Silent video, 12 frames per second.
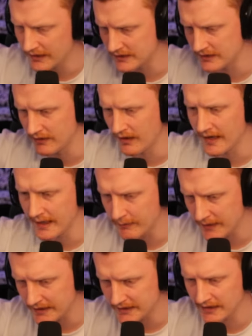is dying
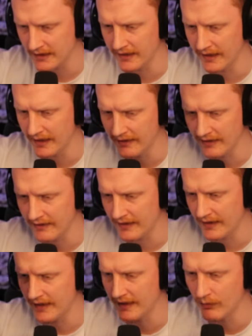basically, and that they
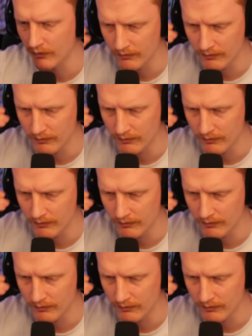need